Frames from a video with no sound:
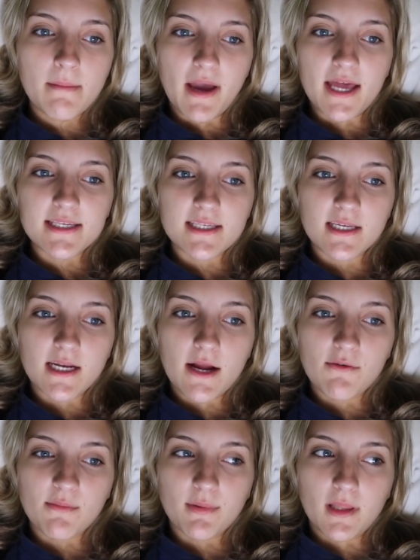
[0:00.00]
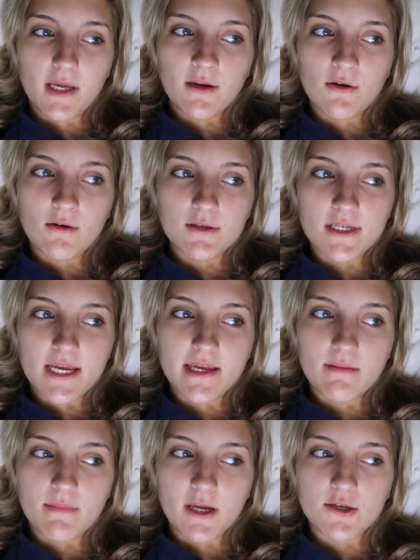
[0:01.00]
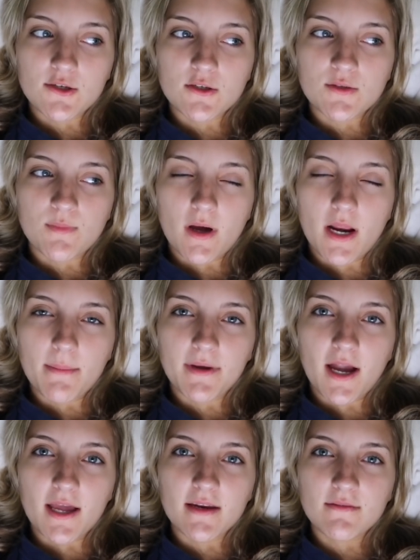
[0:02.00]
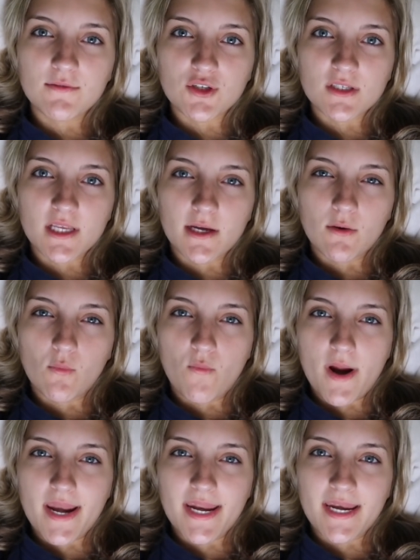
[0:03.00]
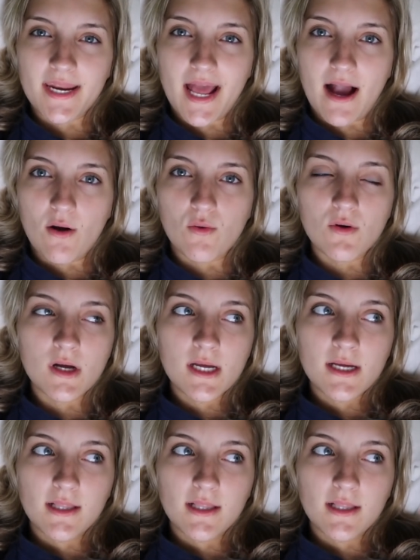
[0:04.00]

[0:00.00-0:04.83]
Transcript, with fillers: Madison and I were planning on taking pictures, but I'm kind of just like waiting it out.